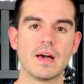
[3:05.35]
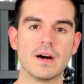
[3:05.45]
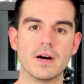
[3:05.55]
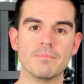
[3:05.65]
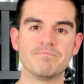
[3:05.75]

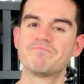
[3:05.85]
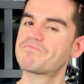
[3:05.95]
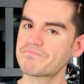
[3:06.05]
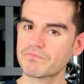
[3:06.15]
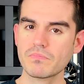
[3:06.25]
Um,
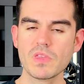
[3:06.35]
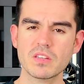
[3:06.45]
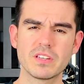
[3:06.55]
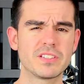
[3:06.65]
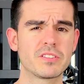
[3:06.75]

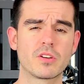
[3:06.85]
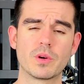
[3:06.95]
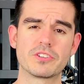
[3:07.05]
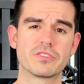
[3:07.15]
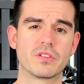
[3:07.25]
to answer the
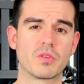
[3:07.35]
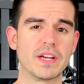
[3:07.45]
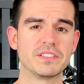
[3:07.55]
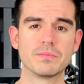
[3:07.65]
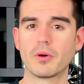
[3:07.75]
question of
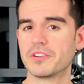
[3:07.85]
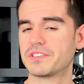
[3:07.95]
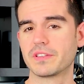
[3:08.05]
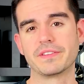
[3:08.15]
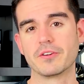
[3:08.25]
Ryzen
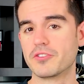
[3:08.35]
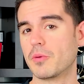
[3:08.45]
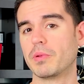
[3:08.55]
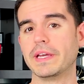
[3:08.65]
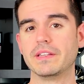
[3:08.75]
boards, there are
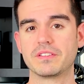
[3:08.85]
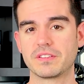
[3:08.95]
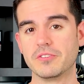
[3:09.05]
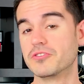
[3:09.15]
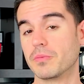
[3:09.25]
no
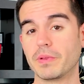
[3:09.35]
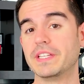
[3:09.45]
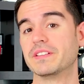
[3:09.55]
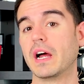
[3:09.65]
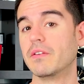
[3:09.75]
plans. There's no
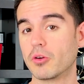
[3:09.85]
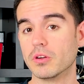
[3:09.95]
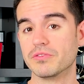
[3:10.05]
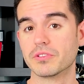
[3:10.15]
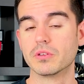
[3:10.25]
plans that I've
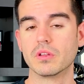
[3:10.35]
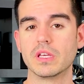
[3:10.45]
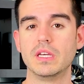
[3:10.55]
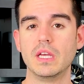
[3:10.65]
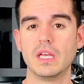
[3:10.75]
heard of,
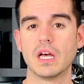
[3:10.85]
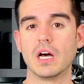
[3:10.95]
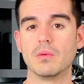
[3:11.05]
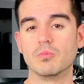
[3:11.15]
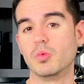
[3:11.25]
certainly.
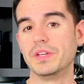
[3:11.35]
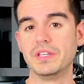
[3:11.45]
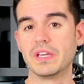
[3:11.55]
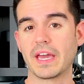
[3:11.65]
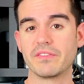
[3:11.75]
Um,
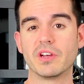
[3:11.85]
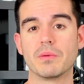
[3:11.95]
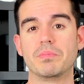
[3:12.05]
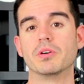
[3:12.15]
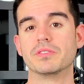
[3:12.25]
we have
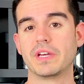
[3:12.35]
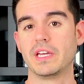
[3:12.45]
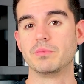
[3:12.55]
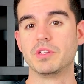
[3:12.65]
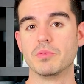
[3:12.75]
not built
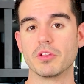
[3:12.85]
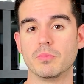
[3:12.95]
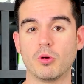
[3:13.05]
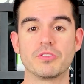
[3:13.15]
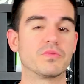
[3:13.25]
AMD
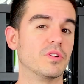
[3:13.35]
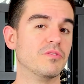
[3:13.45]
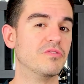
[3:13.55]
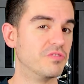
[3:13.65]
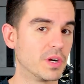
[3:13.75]
motherboards for
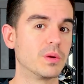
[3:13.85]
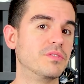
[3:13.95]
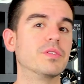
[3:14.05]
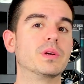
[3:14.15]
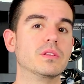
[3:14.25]
a
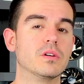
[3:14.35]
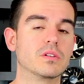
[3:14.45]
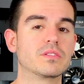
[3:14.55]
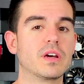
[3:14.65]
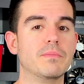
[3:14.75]
very, very
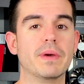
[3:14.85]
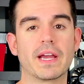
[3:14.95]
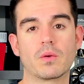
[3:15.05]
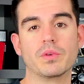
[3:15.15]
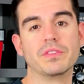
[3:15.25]
long time,
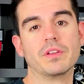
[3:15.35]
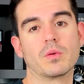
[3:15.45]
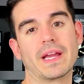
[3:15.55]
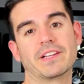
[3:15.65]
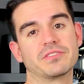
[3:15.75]
back when there
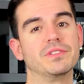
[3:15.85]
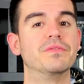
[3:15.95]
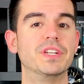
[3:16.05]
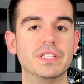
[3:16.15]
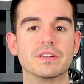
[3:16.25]
were actually
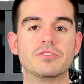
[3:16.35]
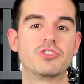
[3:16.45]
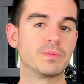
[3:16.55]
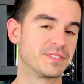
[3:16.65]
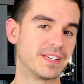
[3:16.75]
NVIDIA
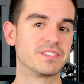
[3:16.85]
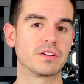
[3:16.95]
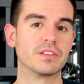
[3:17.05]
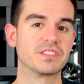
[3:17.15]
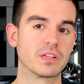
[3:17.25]

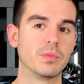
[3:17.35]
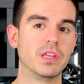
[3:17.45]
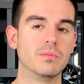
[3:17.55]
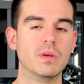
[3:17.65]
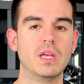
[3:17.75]
chipsets on some
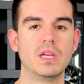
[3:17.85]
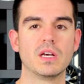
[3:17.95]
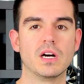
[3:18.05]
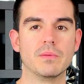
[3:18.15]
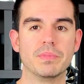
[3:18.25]
of them,
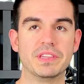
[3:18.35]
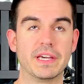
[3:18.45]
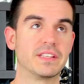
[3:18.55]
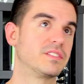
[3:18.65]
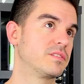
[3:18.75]
um, but
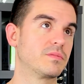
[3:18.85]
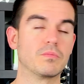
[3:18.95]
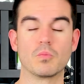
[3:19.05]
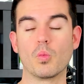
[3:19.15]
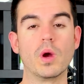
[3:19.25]
that's
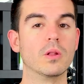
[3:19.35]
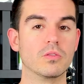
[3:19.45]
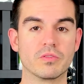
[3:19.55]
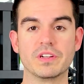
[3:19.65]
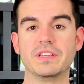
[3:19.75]
well
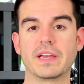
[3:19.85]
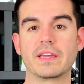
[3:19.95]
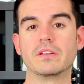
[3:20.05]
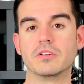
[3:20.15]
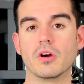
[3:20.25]
over a
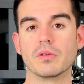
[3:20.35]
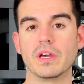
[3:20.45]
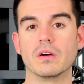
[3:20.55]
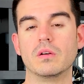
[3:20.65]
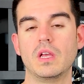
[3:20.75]
decade ago
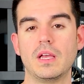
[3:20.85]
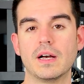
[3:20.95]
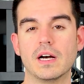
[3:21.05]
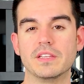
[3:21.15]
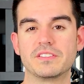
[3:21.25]
now.
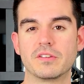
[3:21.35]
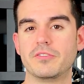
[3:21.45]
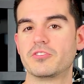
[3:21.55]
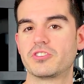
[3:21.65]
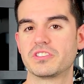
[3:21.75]
Uh, so
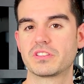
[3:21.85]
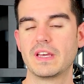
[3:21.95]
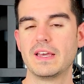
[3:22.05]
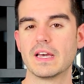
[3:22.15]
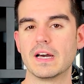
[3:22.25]
there's
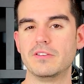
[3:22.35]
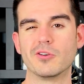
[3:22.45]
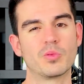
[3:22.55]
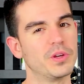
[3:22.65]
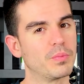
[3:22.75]
just uh,
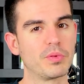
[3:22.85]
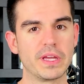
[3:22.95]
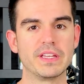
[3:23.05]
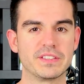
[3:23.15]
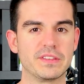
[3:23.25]
no real
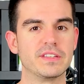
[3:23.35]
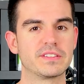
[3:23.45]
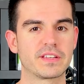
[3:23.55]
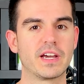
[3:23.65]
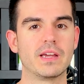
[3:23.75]
plans at
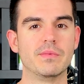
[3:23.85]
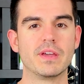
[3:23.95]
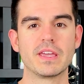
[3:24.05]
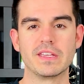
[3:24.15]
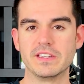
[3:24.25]
this
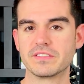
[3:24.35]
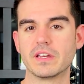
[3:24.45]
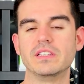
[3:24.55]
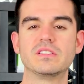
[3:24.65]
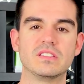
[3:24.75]
time. It is
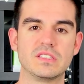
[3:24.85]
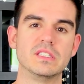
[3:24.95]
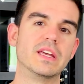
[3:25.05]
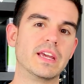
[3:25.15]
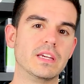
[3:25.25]
nice to
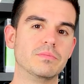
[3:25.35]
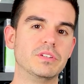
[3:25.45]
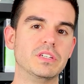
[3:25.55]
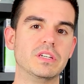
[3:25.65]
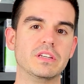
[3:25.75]
see that
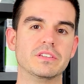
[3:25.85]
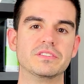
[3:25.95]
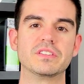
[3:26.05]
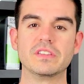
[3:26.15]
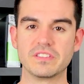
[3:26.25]
AMD
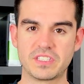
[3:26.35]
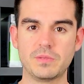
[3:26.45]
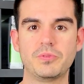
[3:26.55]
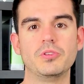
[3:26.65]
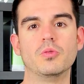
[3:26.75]
is in the
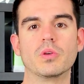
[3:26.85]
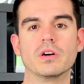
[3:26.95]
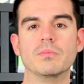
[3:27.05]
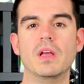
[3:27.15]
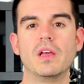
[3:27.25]
CPU
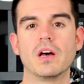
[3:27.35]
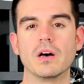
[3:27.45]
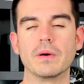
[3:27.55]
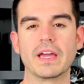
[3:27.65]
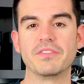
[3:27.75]
realm,
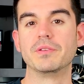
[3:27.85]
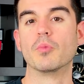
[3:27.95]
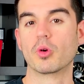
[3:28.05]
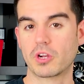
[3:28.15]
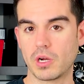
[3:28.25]
uh, having
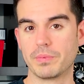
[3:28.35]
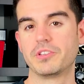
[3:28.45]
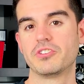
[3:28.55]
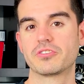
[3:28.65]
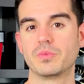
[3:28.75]
more
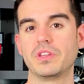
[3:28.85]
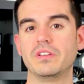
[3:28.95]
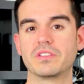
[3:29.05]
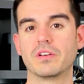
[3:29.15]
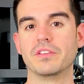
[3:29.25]
competition with
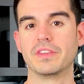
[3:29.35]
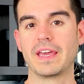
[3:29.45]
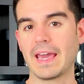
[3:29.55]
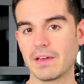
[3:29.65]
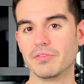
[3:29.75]
Intel than
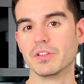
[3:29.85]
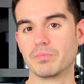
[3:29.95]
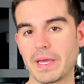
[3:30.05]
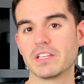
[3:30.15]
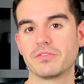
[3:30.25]
they have in
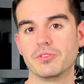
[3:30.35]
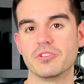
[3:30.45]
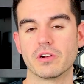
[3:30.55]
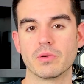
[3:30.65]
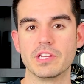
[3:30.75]
the past few
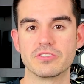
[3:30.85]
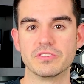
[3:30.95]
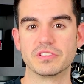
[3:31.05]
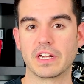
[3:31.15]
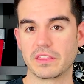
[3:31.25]

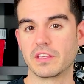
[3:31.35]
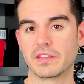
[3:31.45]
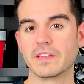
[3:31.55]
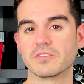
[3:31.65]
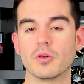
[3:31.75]
generations, and I
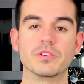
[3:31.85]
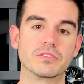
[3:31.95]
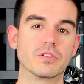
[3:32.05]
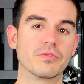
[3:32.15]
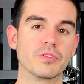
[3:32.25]
think that's
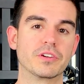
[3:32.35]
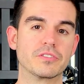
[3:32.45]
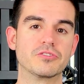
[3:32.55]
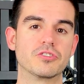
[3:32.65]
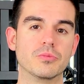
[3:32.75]
always good for the
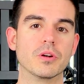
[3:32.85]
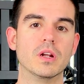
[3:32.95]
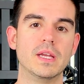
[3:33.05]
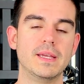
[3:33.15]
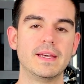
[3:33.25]
consumer.